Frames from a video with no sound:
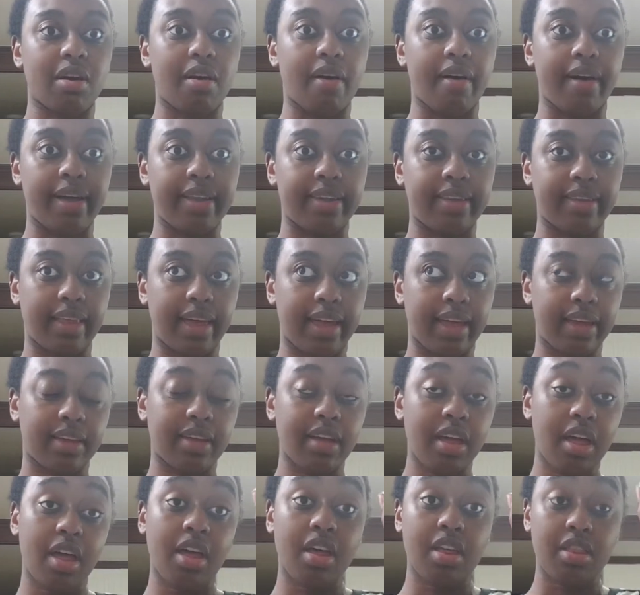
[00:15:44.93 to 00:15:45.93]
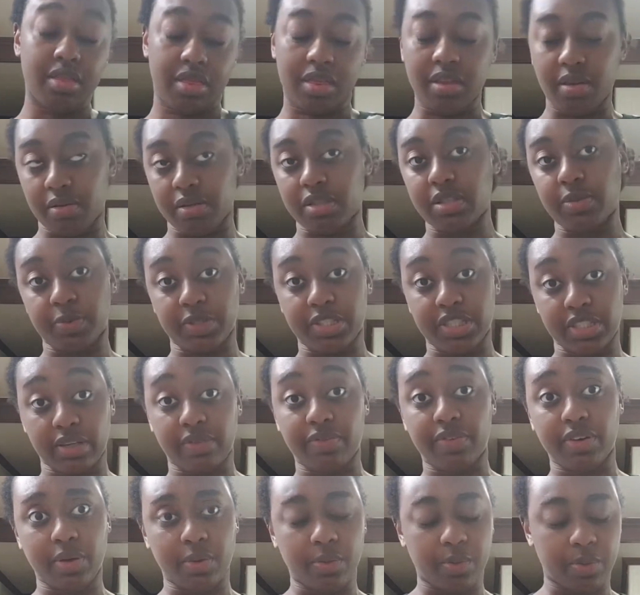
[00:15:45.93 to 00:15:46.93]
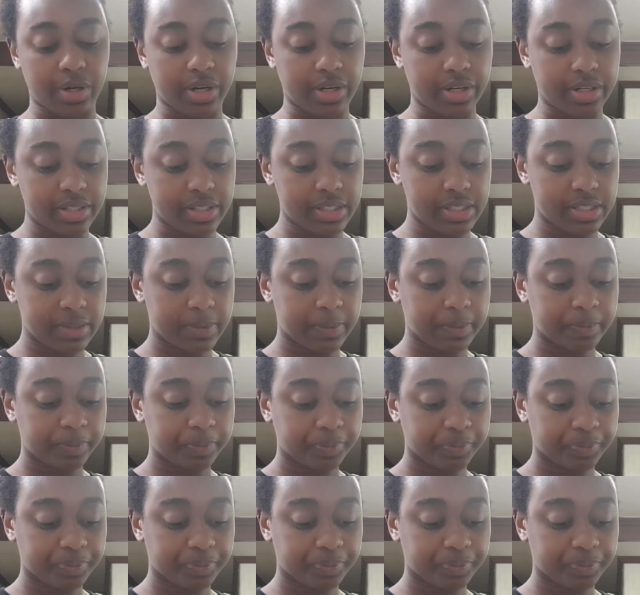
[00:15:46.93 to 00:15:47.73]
on like those specific words.